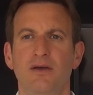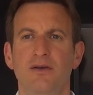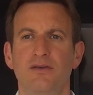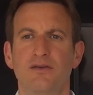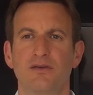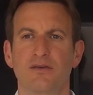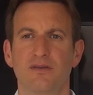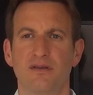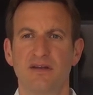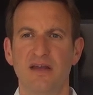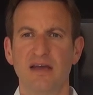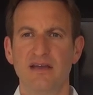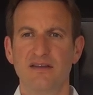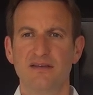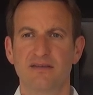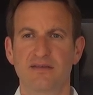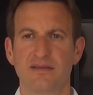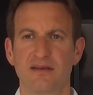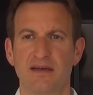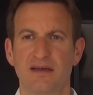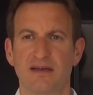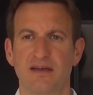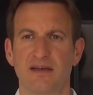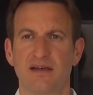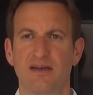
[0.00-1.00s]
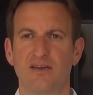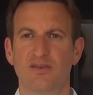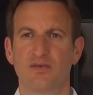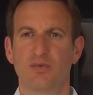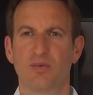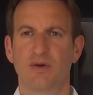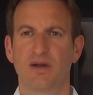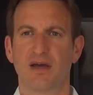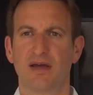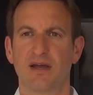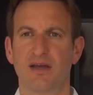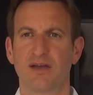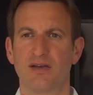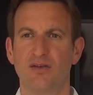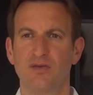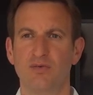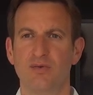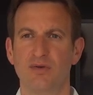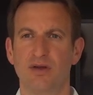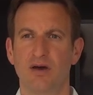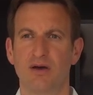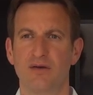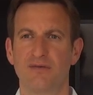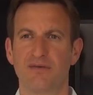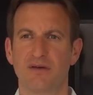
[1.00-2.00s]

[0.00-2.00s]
So the next thing is what I can do now,